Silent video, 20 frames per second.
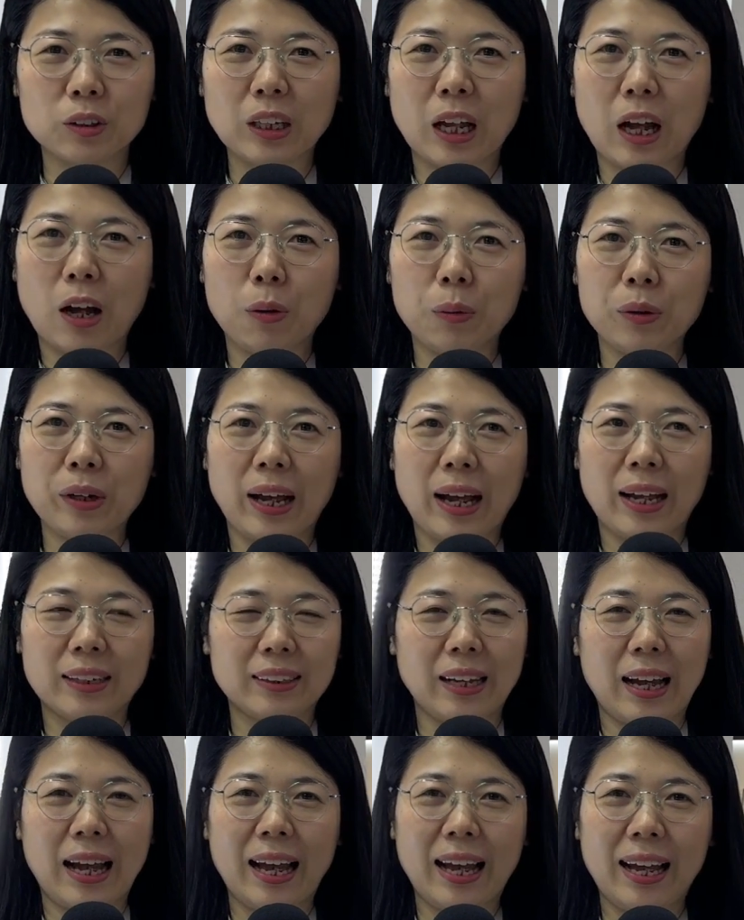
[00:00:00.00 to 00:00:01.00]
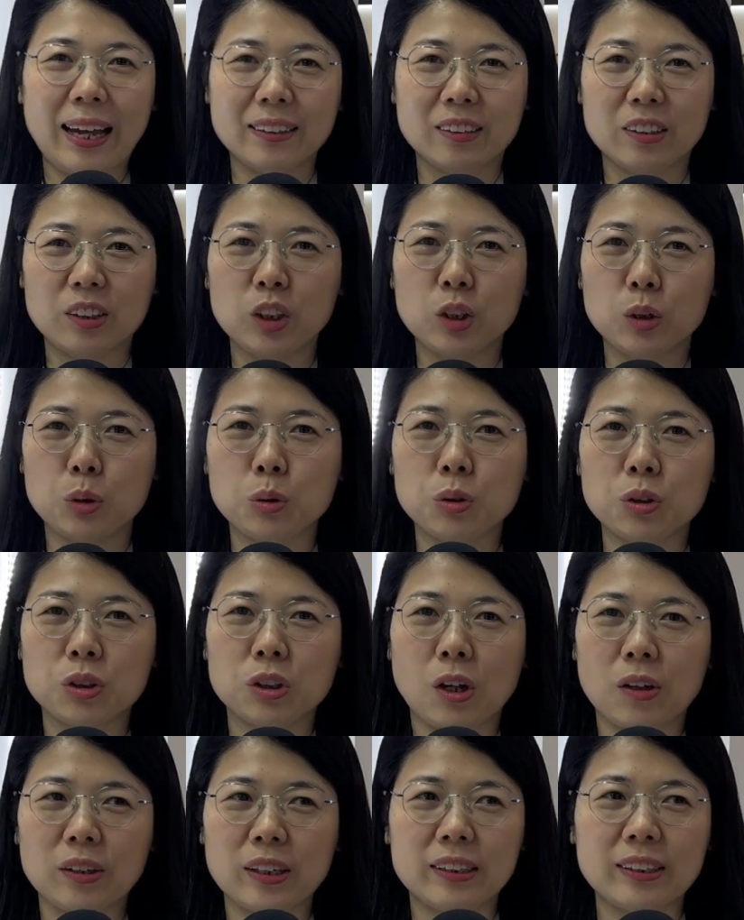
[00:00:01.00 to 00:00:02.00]
Now we are at ISE
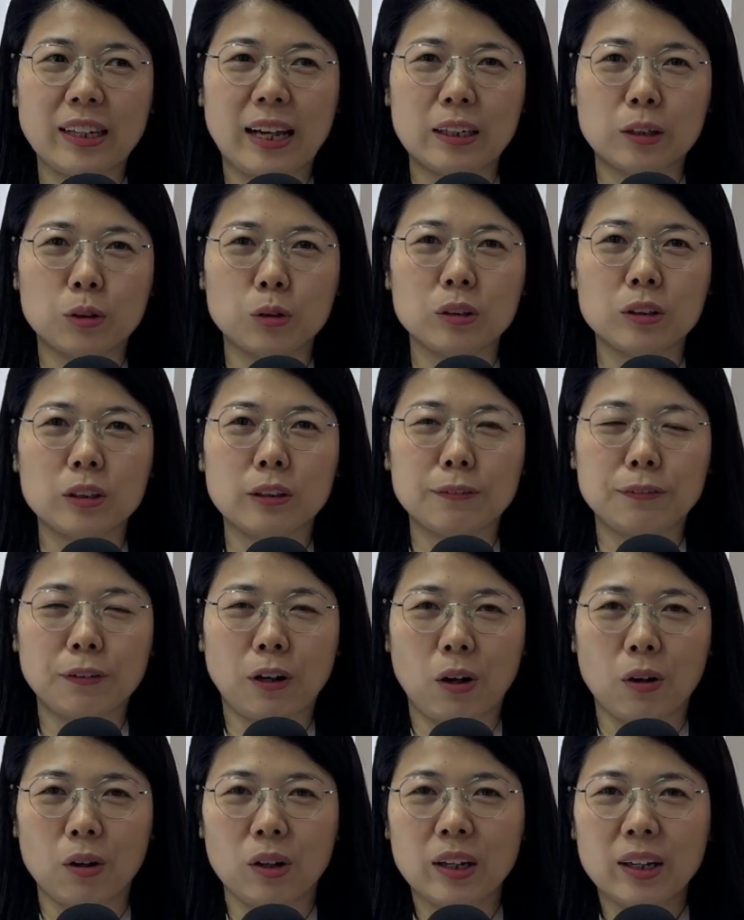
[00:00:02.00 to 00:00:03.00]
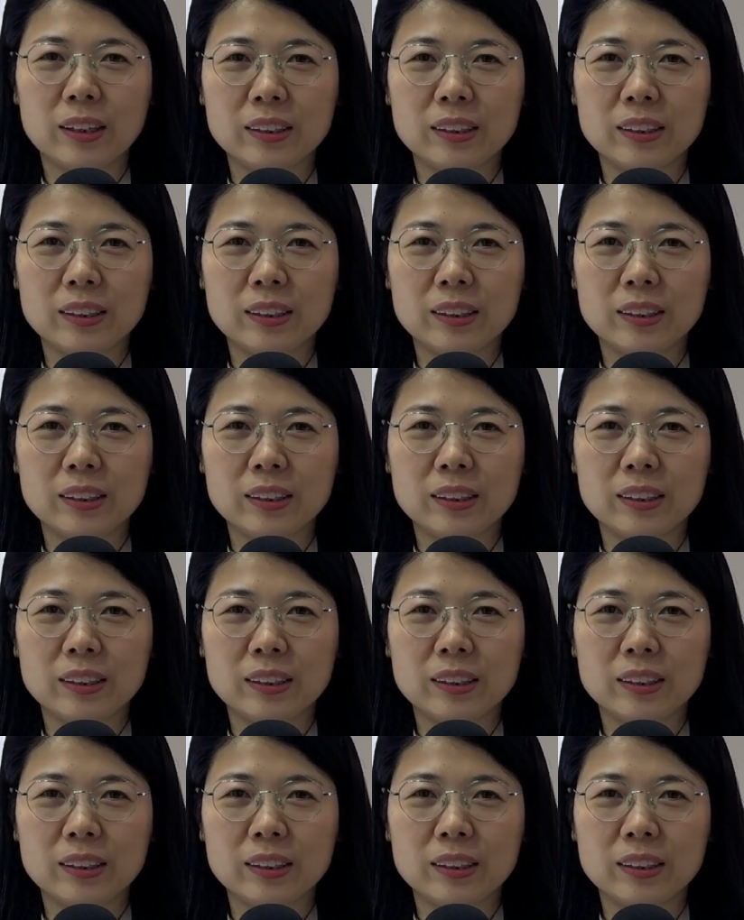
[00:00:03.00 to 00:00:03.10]
2024.